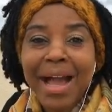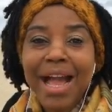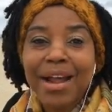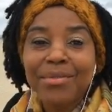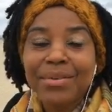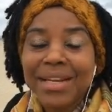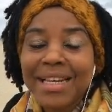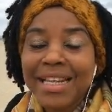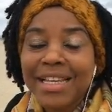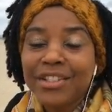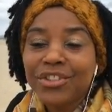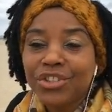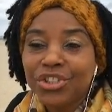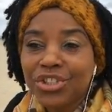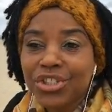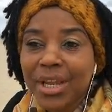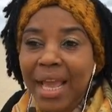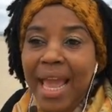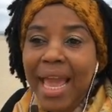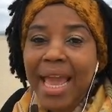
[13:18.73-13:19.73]
I
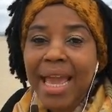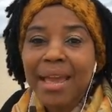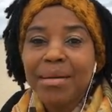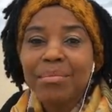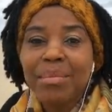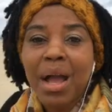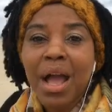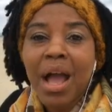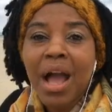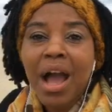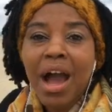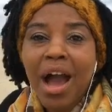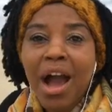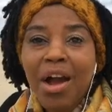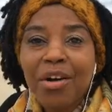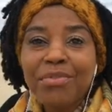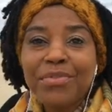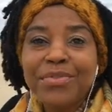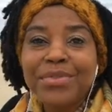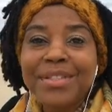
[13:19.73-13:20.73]
release shame
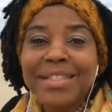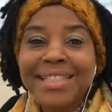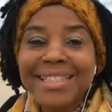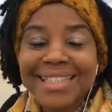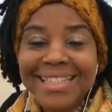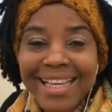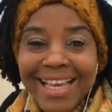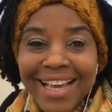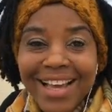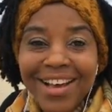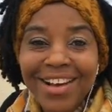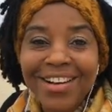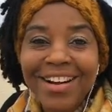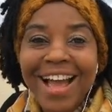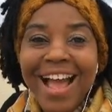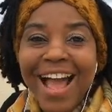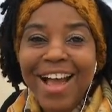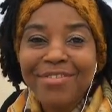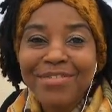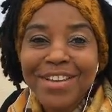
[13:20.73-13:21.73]
of still
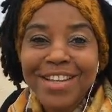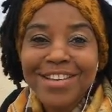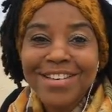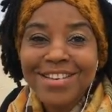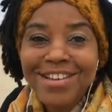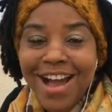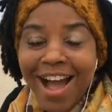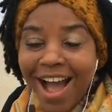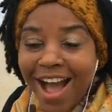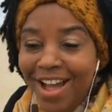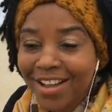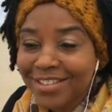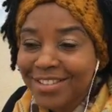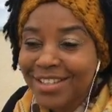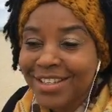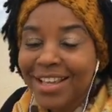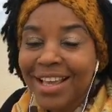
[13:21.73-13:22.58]
having not